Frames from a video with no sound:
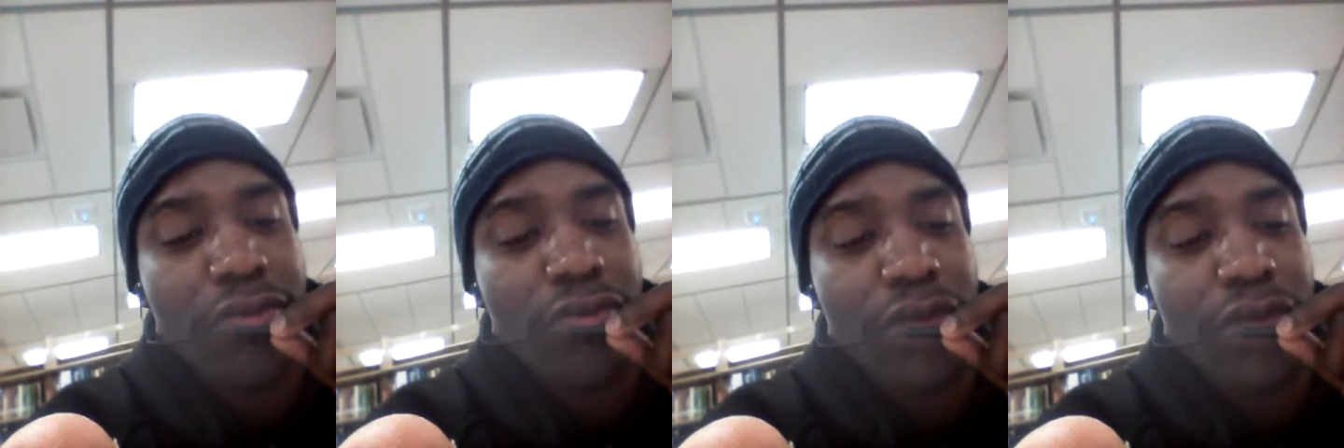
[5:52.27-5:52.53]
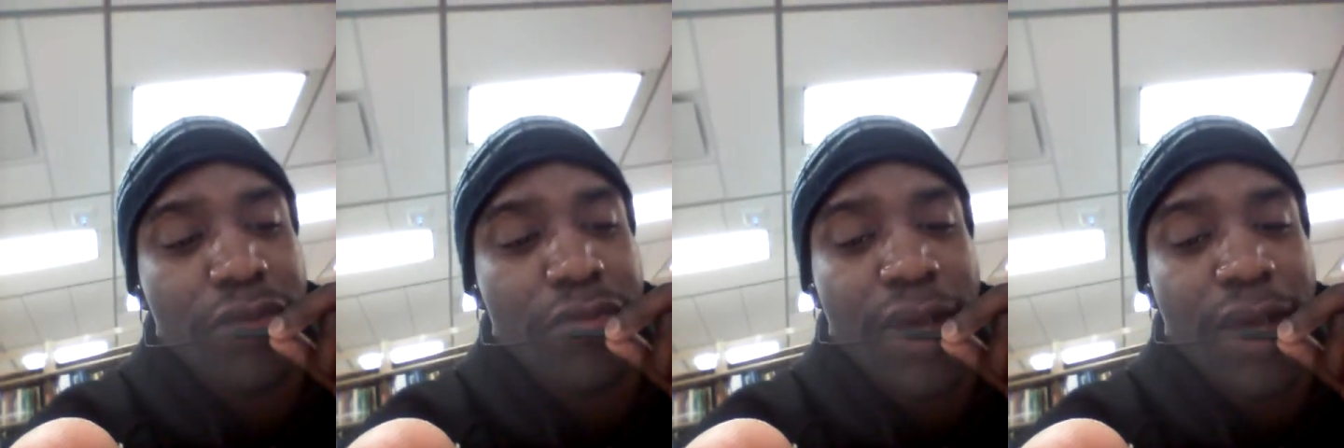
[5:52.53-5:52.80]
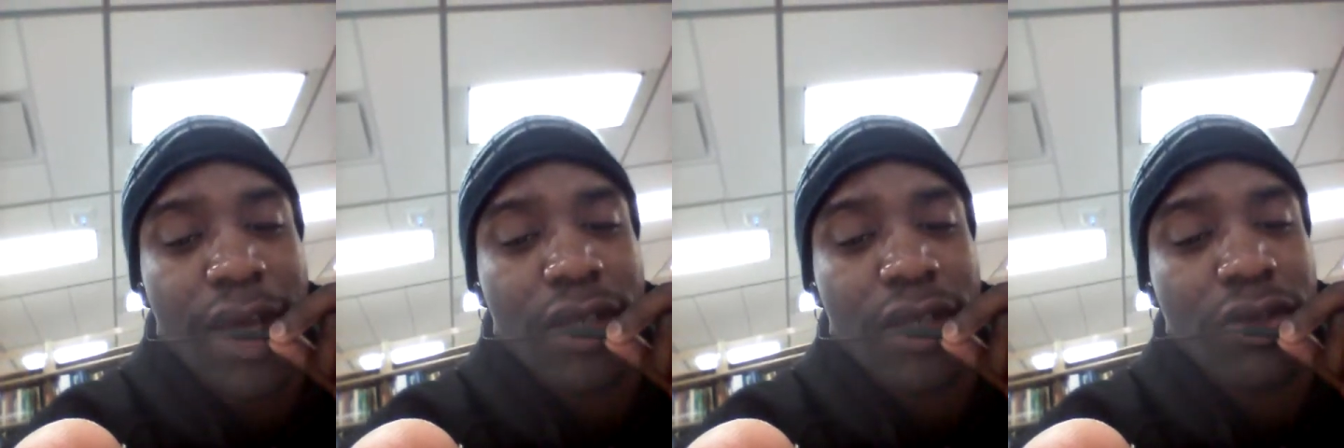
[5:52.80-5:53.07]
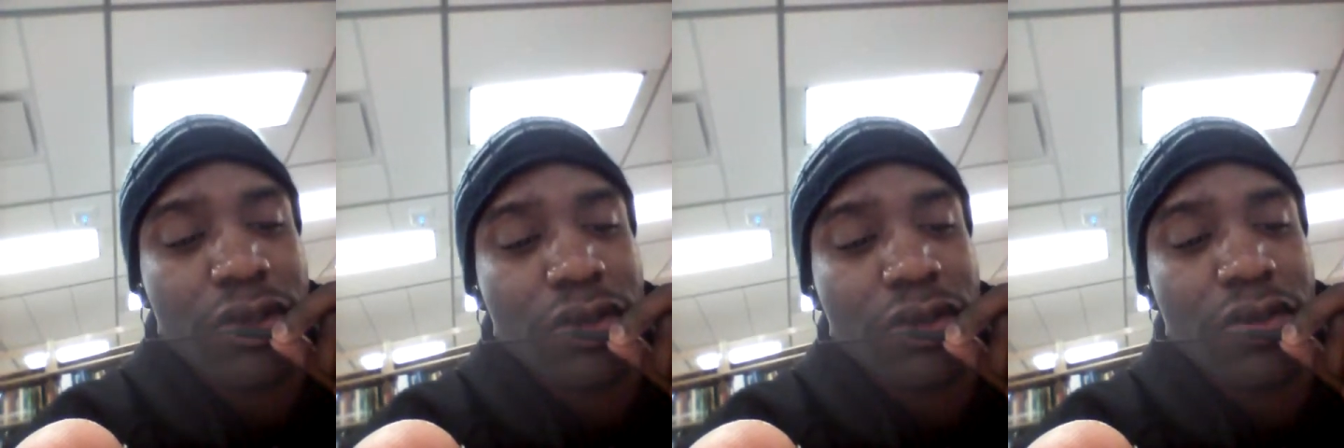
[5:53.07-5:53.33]
was back
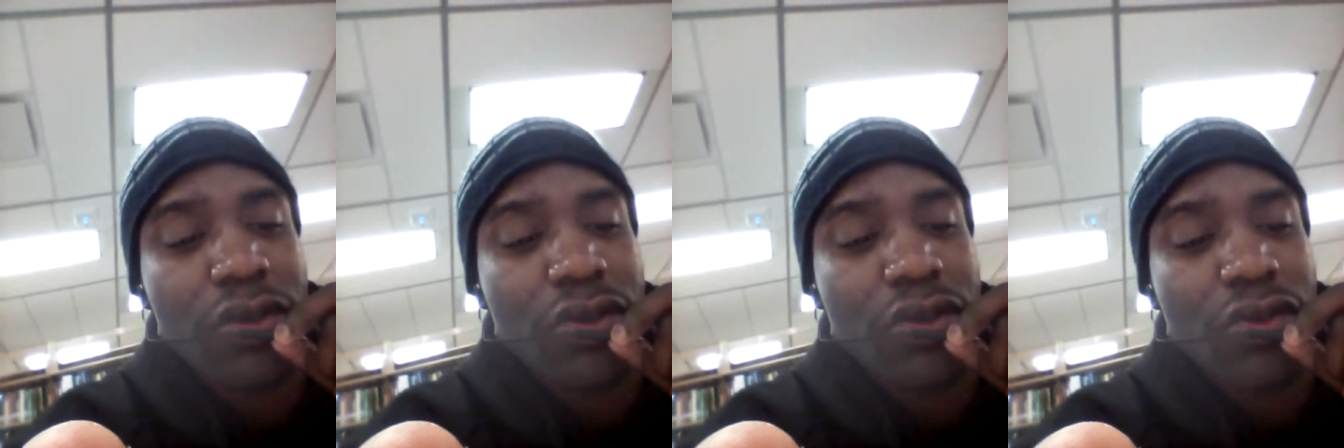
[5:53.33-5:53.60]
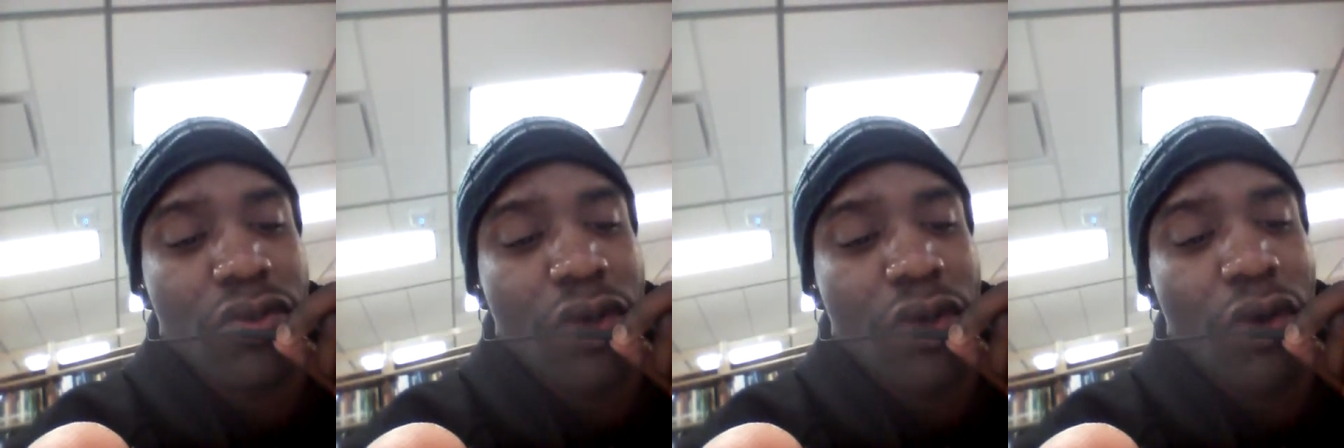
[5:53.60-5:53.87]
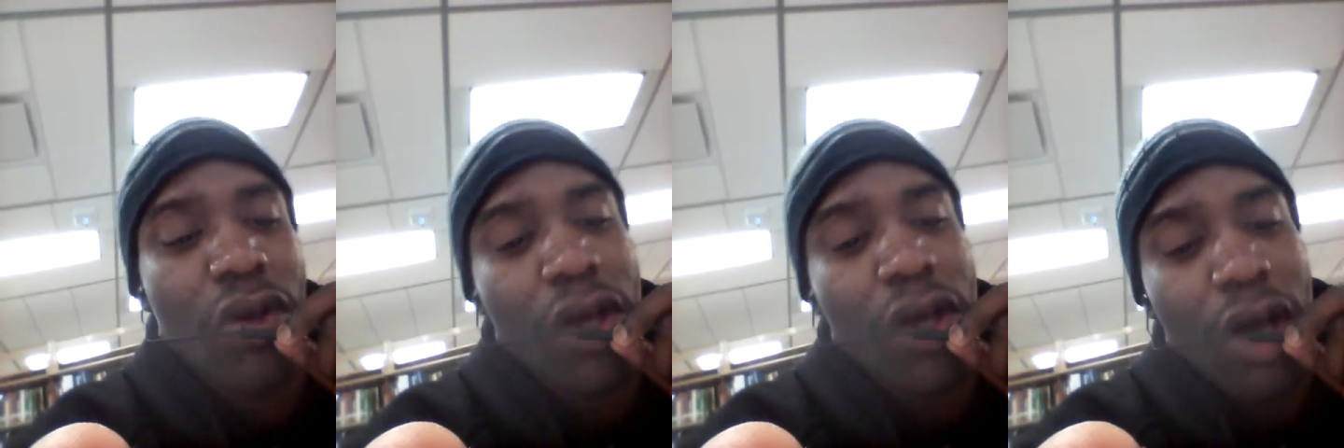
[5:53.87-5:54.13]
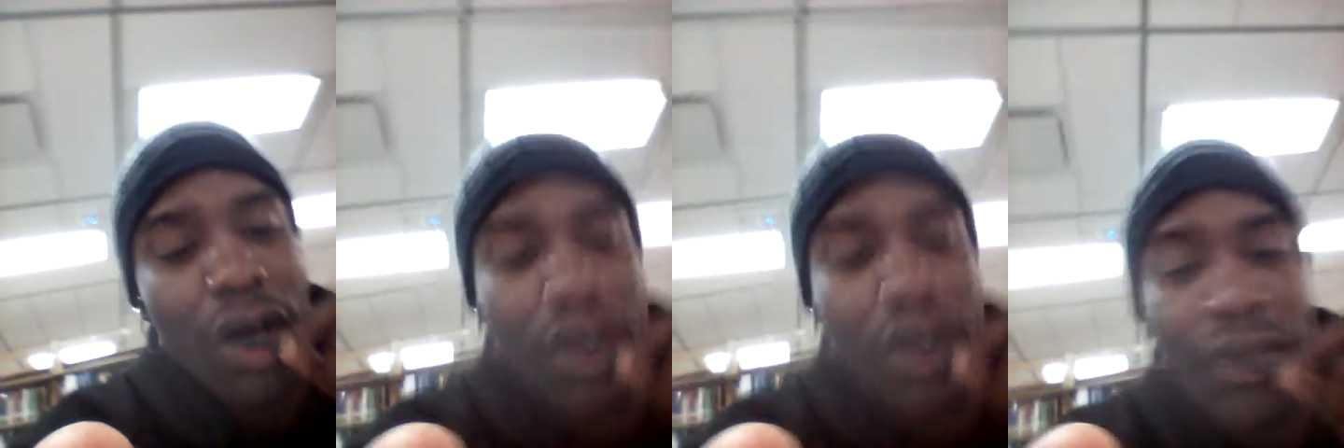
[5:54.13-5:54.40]
to
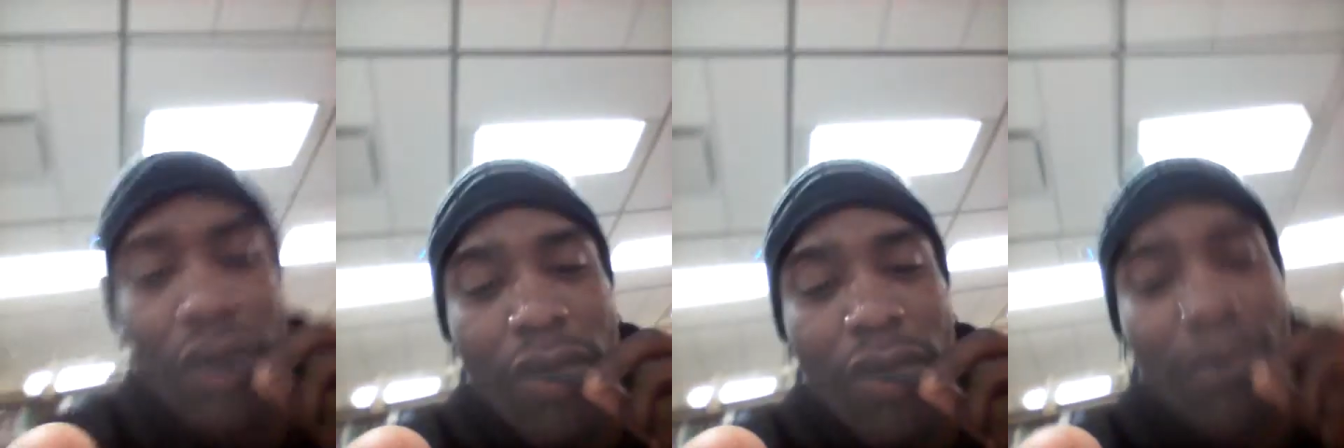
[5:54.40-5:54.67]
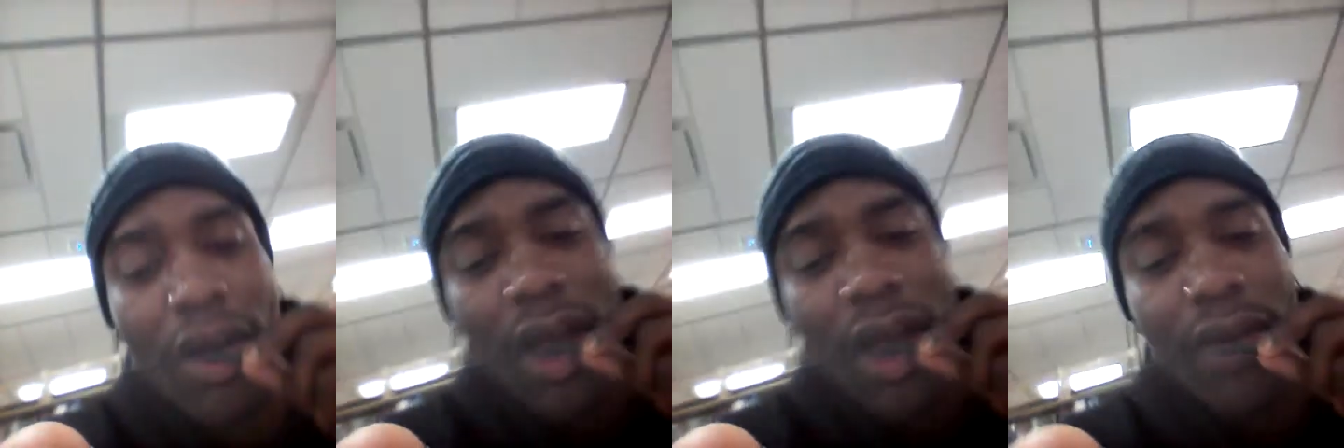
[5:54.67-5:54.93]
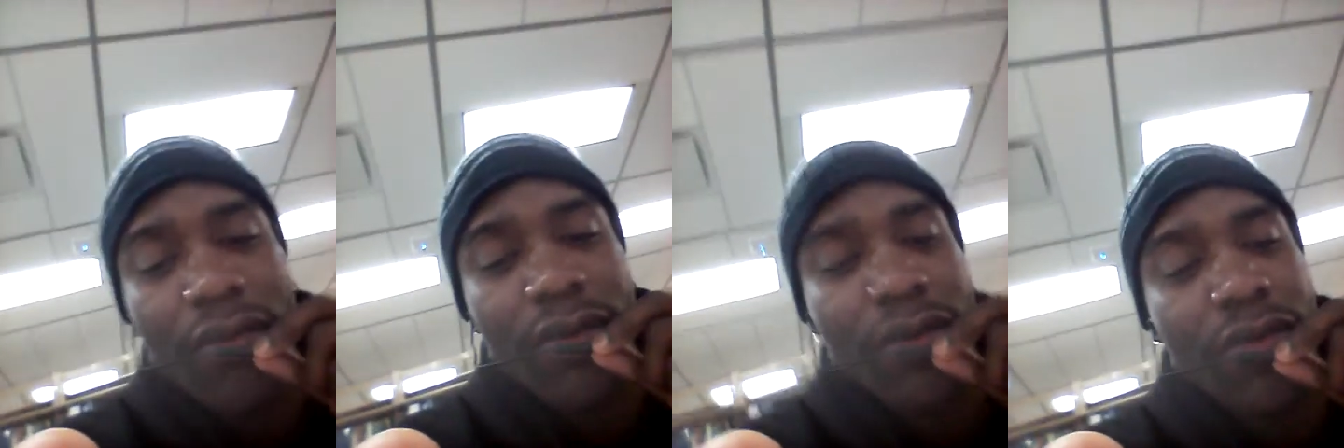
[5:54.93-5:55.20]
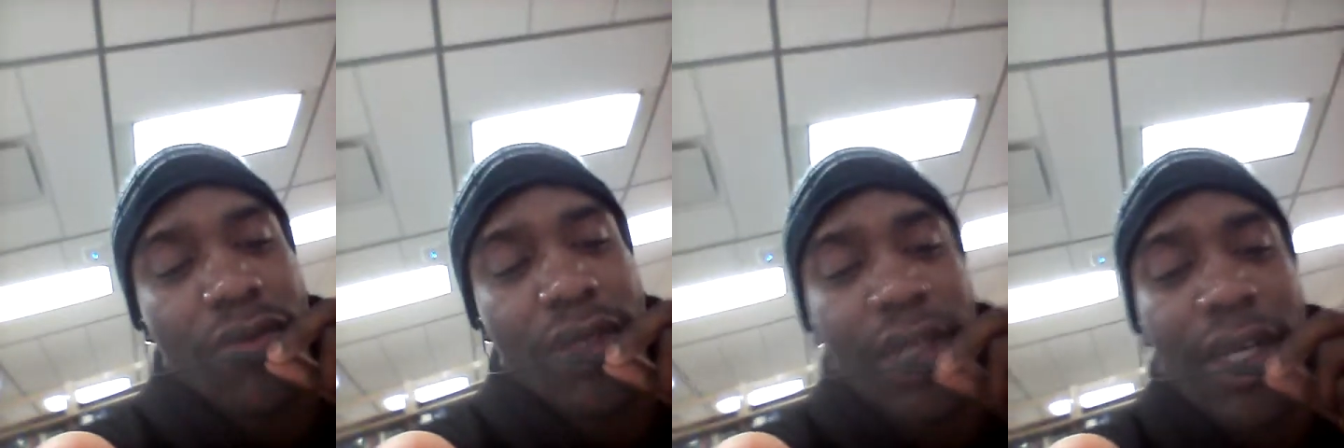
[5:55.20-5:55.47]
her normal life
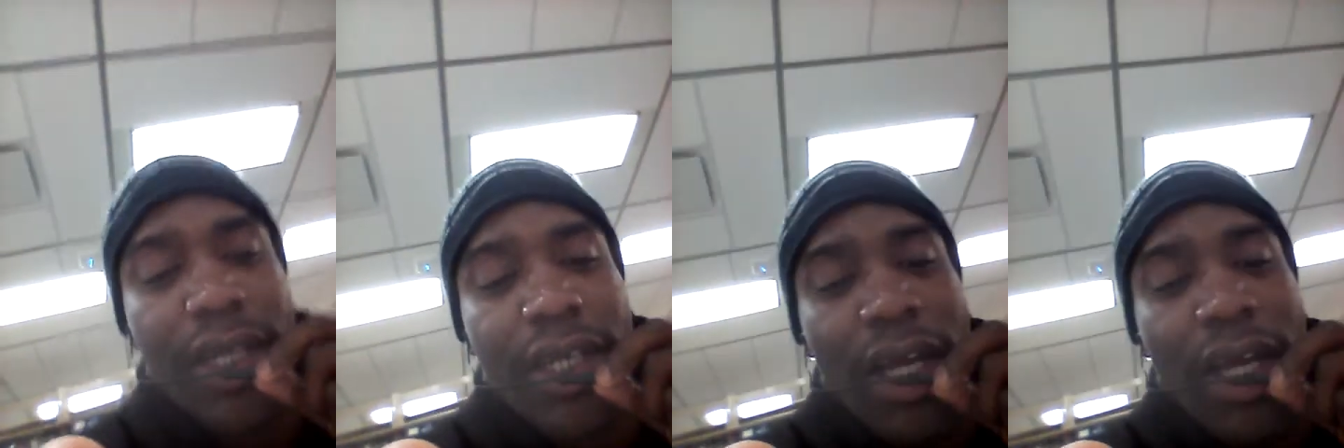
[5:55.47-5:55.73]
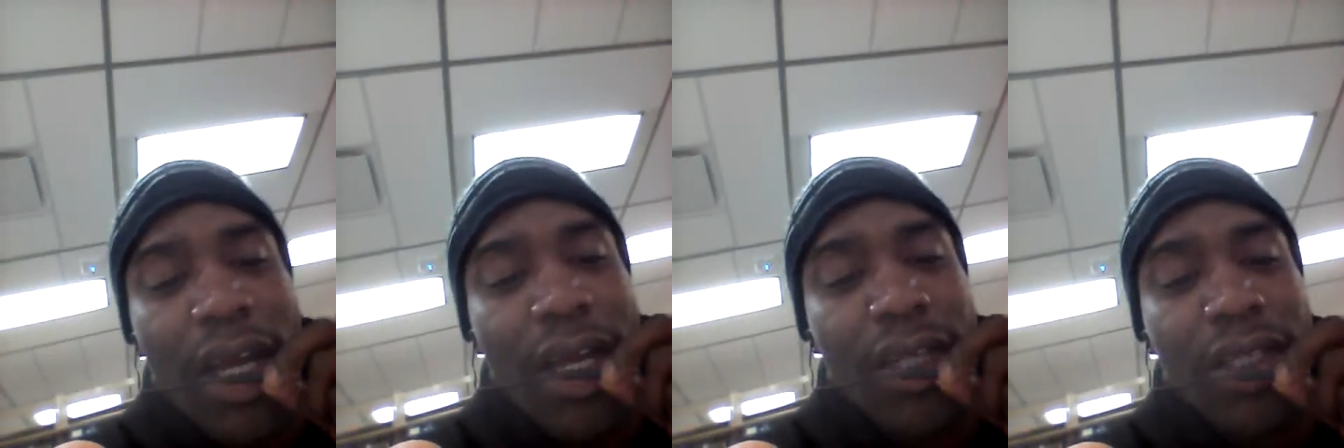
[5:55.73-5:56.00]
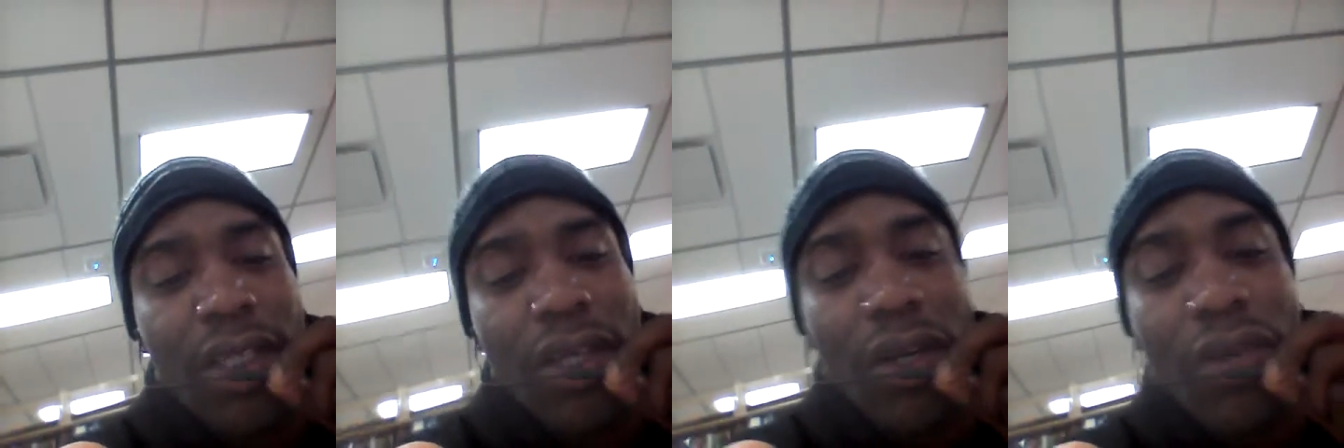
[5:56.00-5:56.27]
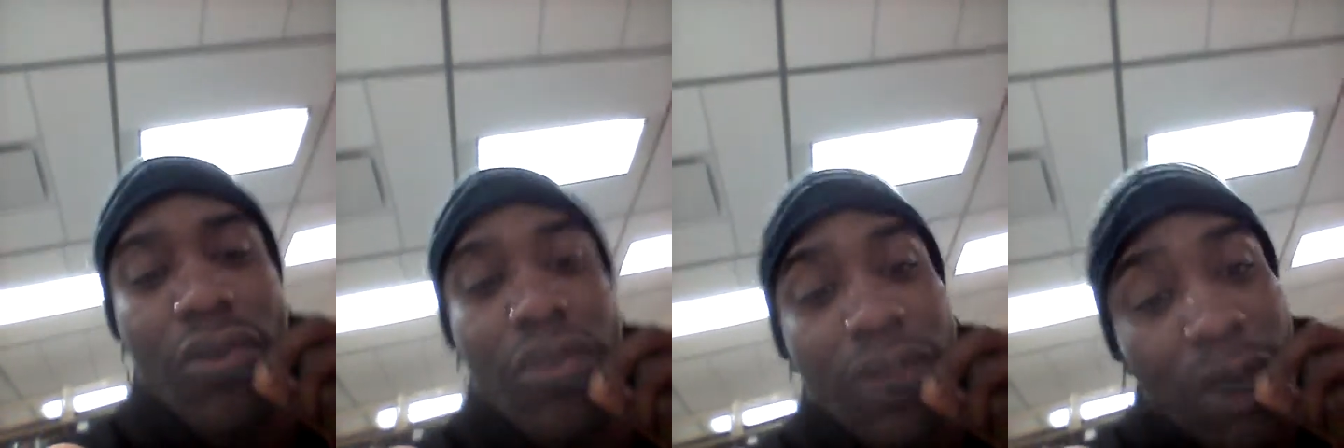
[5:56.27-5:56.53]
with daily clients,
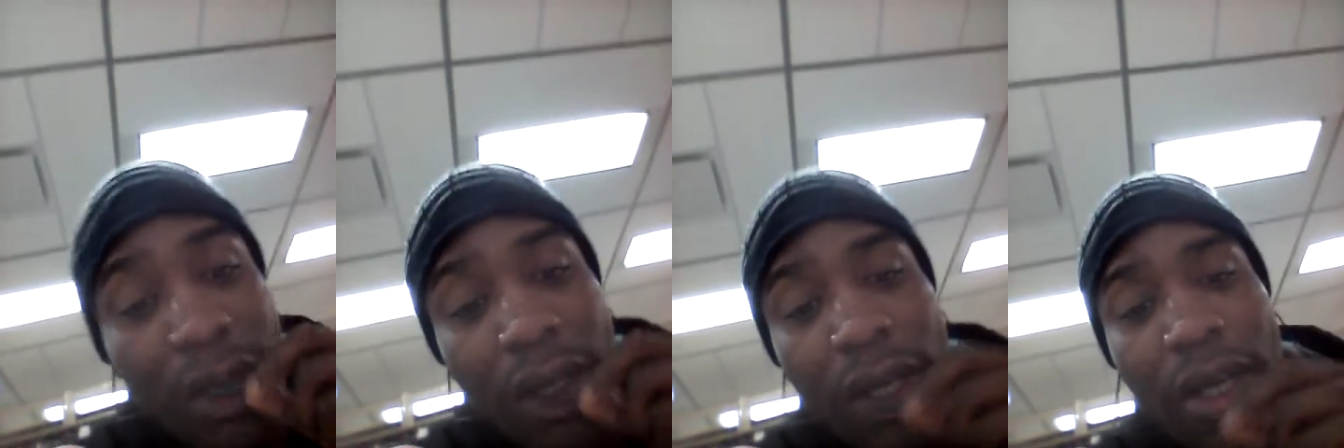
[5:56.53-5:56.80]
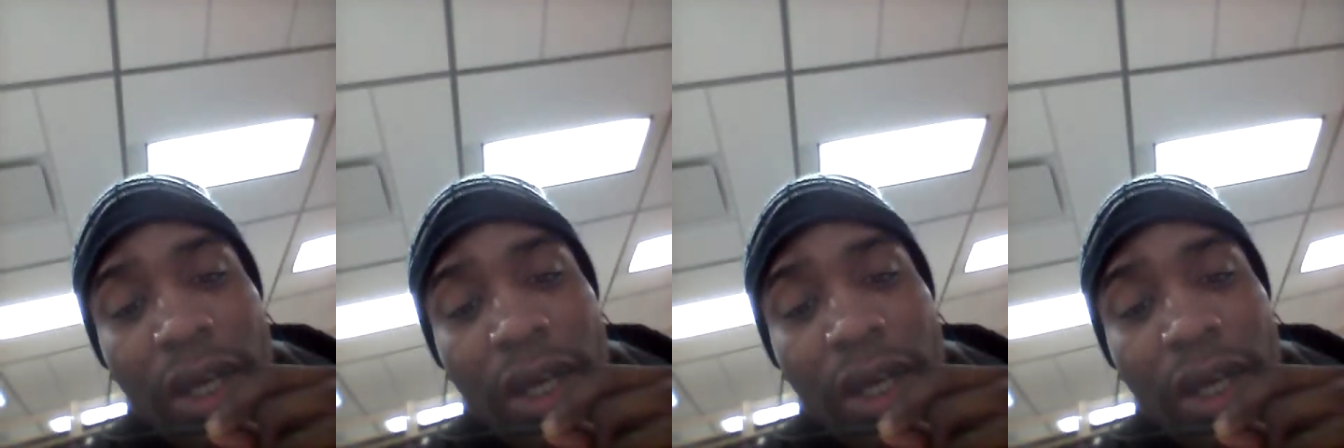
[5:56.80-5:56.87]
including